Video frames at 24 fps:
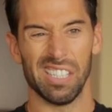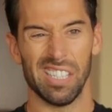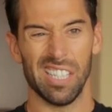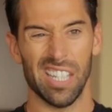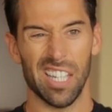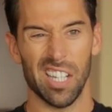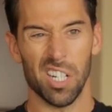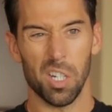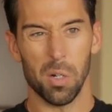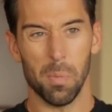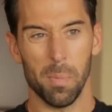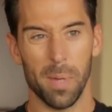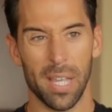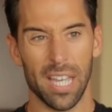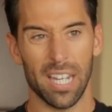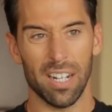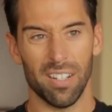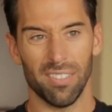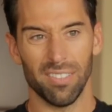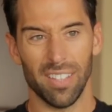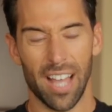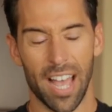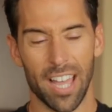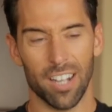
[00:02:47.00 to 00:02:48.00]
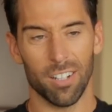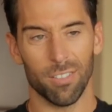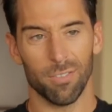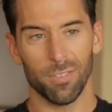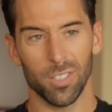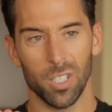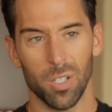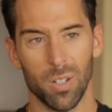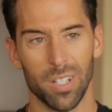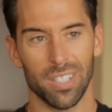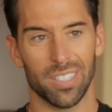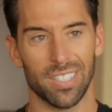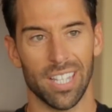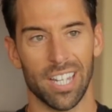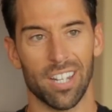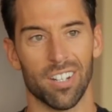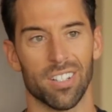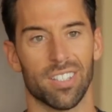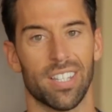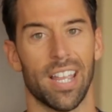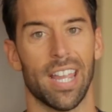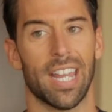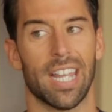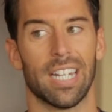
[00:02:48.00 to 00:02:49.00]
little bit of lighter fluid, say
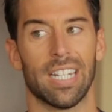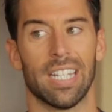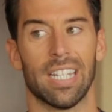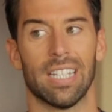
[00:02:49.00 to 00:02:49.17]
you're taking